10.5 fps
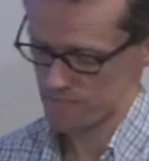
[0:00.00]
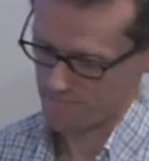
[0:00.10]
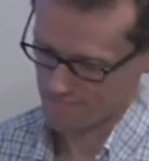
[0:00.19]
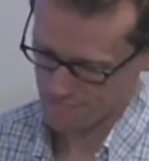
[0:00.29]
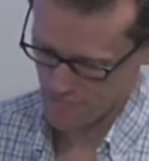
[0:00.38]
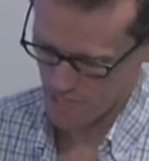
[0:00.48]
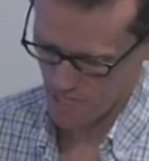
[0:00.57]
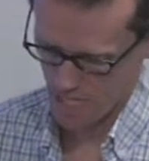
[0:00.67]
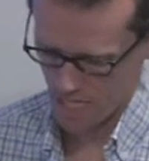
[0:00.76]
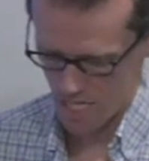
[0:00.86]

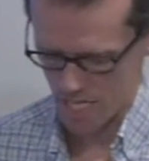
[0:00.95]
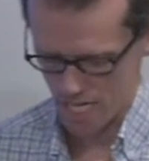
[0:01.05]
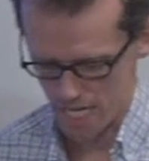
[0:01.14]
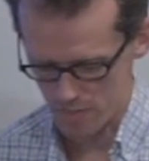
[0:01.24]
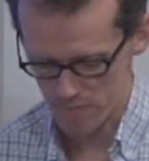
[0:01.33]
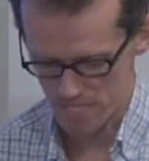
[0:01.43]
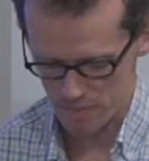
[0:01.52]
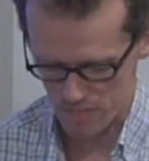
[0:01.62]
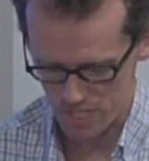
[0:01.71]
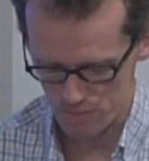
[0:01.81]
But
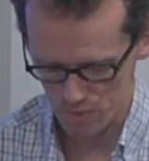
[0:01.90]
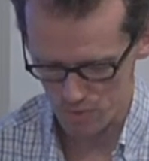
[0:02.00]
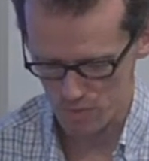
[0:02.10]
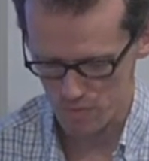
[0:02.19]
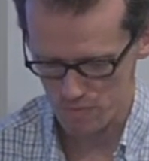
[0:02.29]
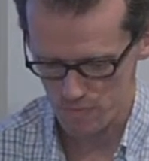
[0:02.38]
it's possible,